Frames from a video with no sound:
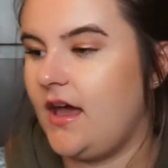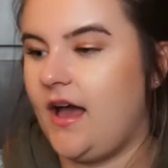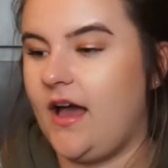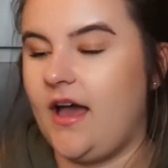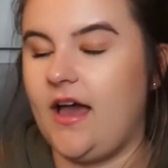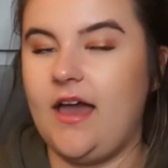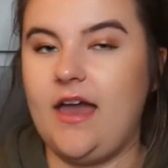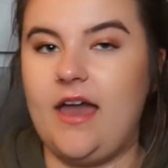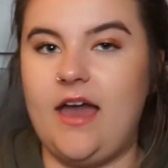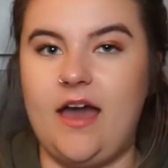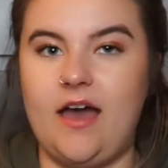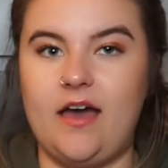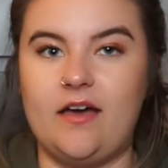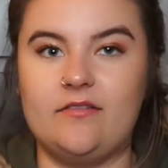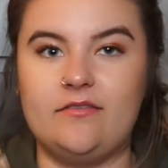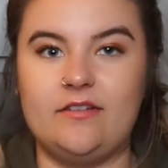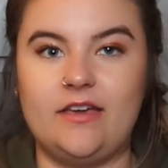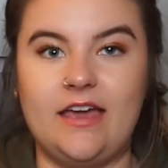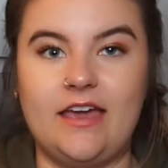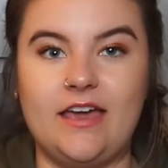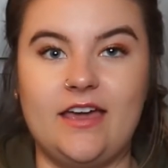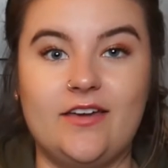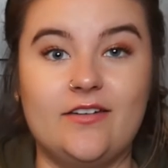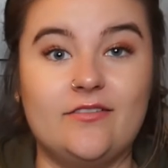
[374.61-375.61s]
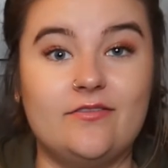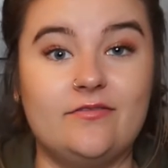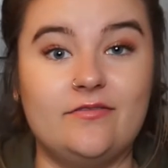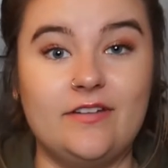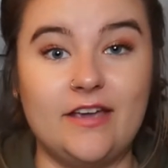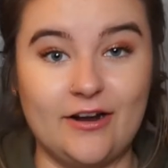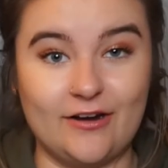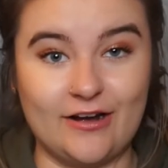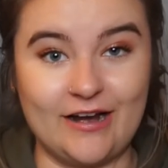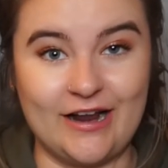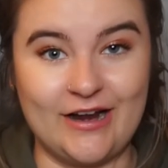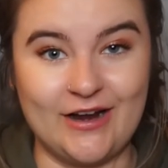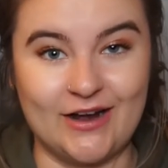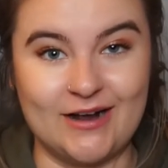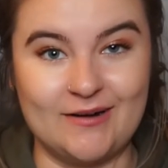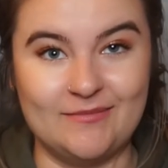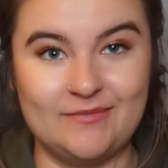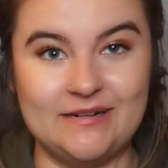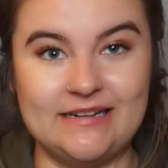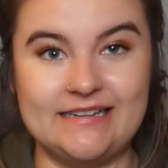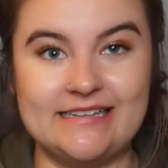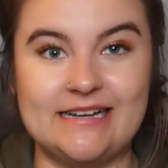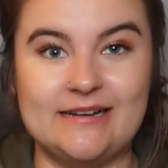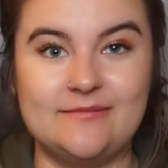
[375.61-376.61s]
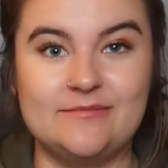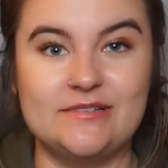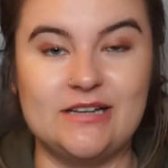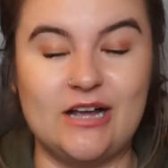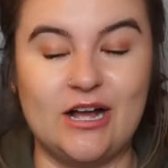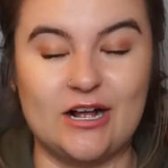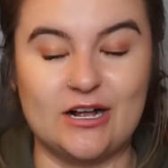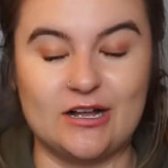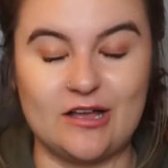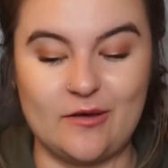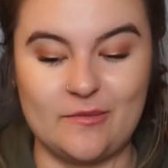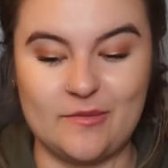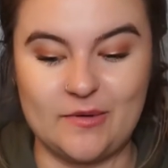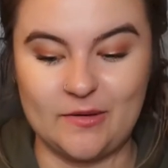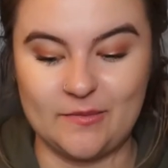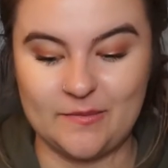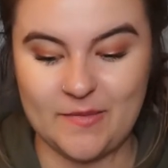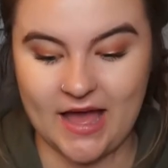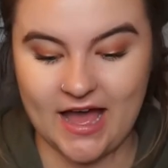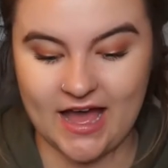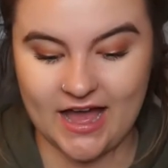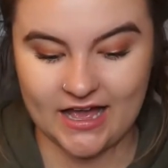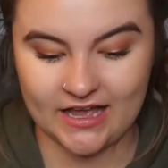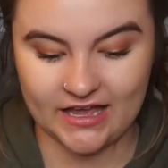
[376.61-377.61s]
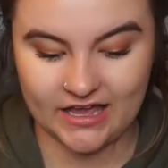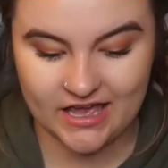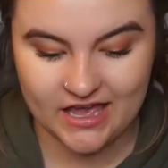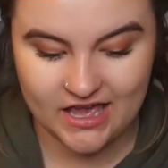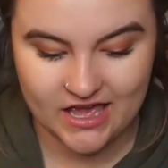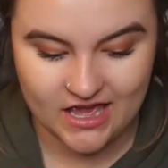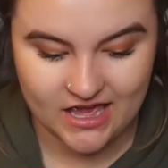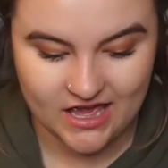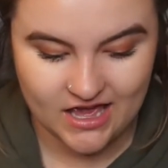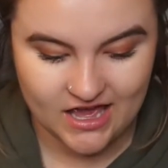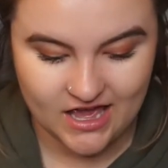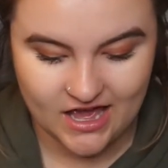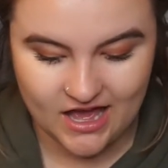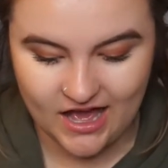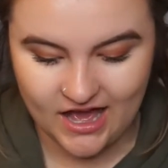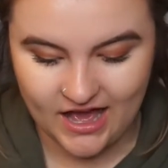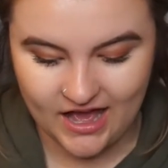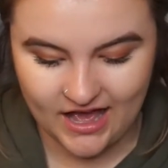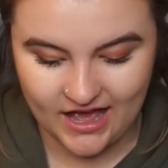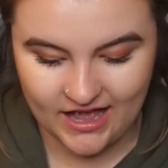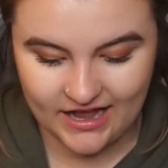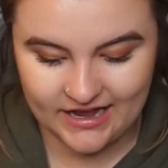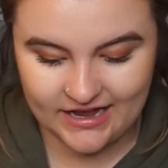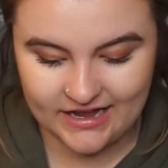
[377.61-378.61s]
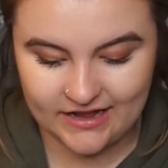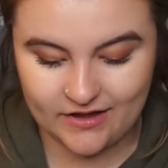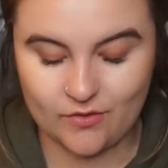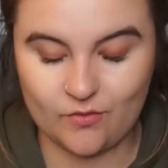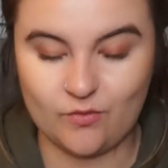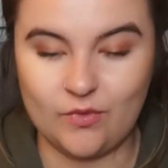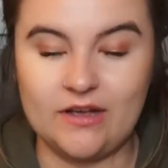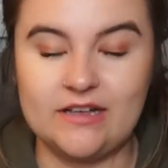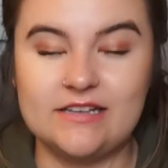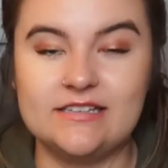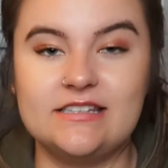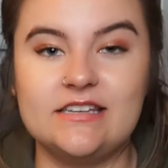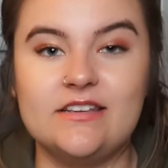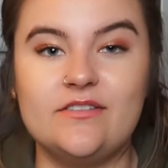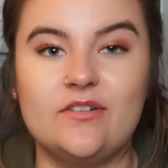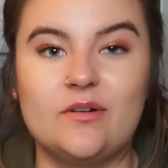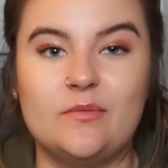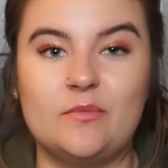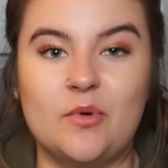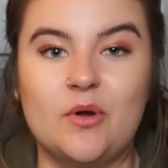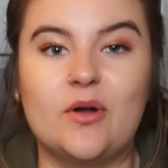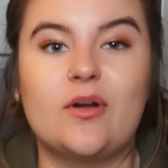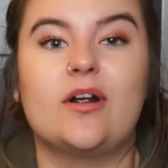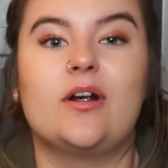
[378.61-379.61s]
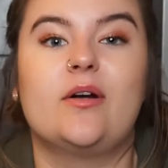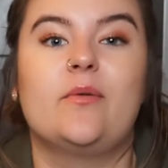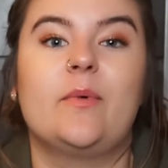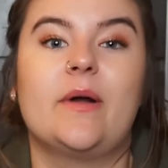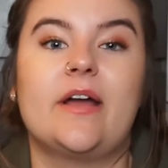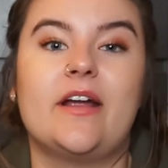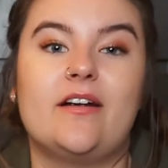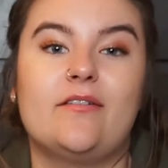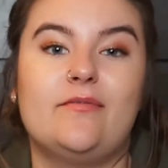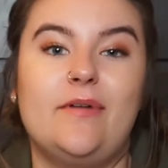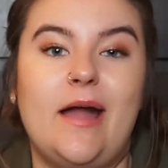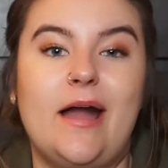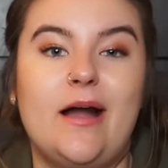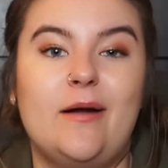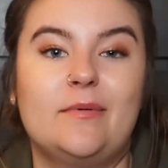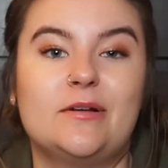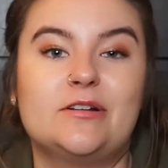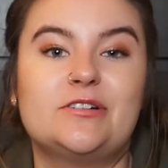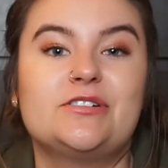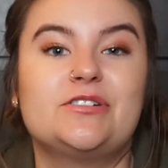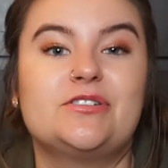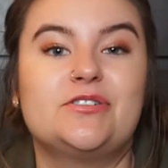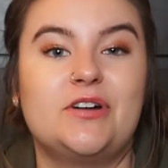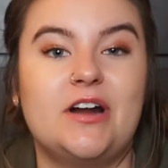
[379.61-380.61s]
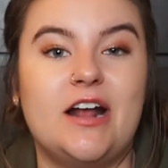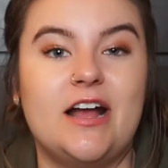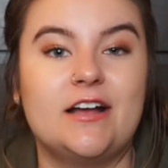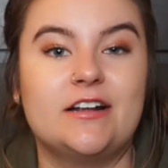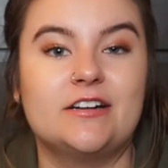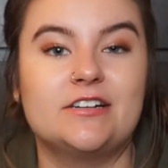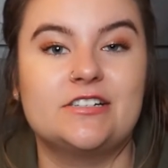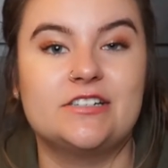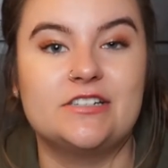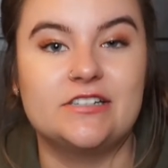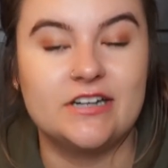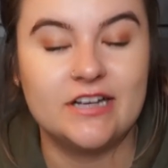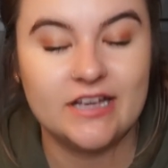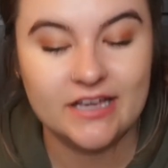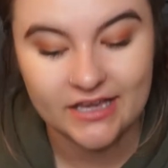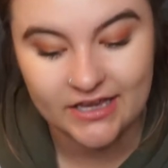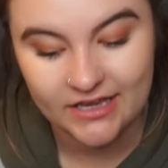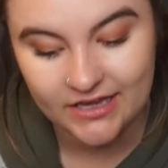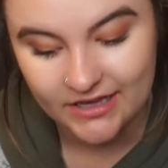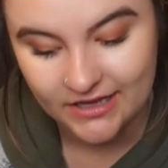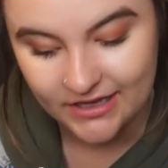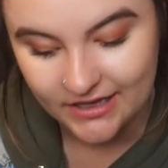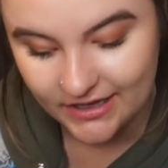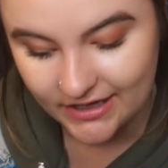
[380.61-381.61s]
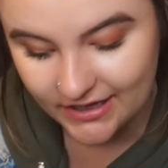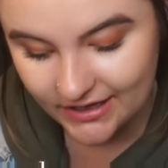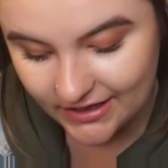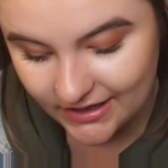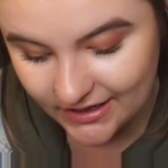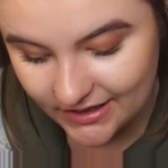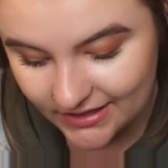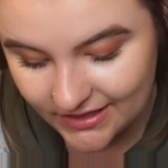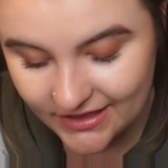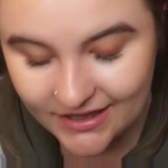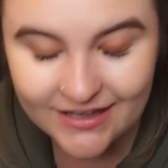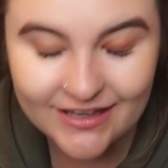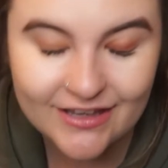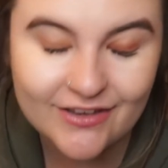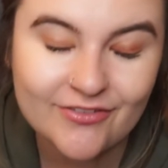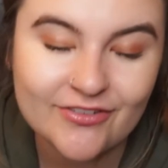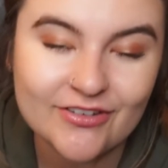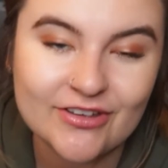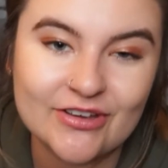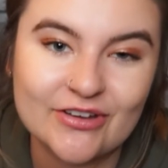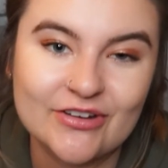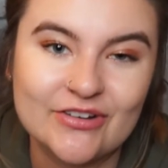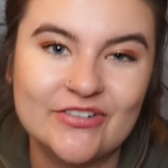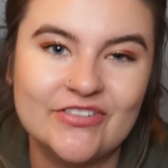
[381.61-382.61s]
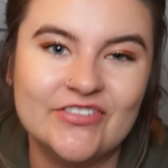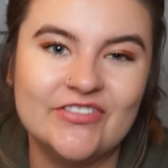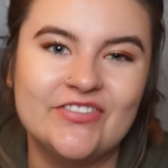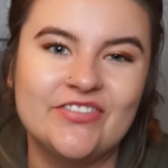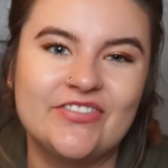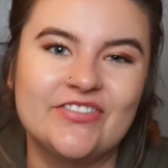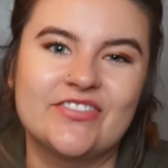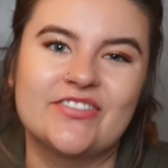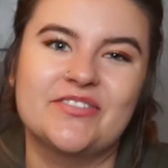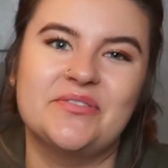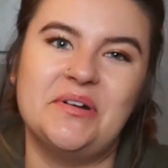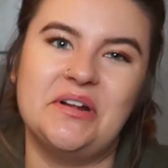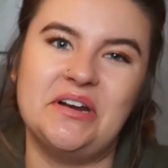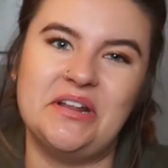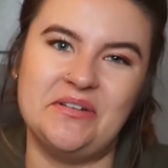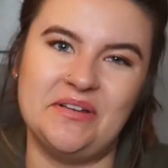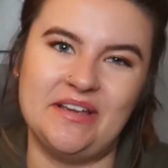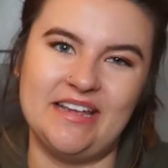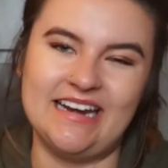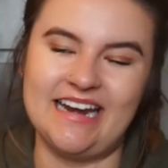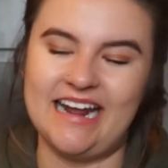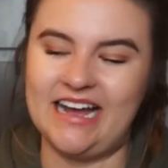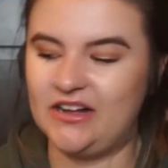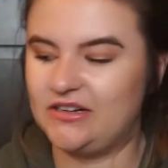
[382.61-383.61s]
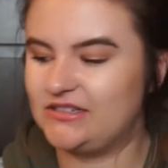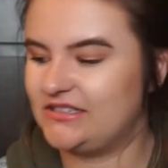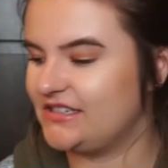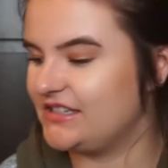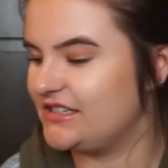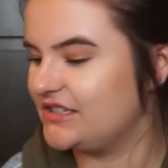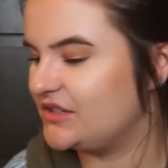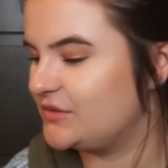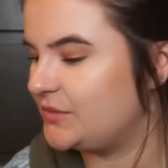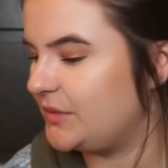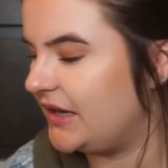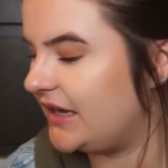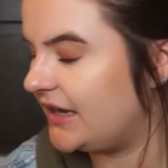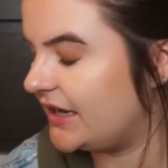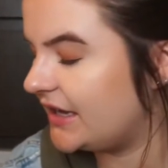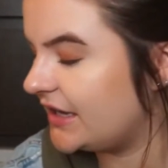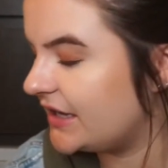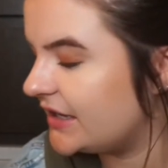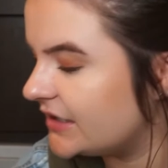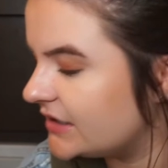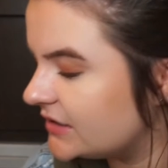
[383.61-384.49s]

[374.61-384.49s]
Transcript: I have a very crumpled up Taco Bell bag. I was even more aware of how much trash they give you when you eat out this week.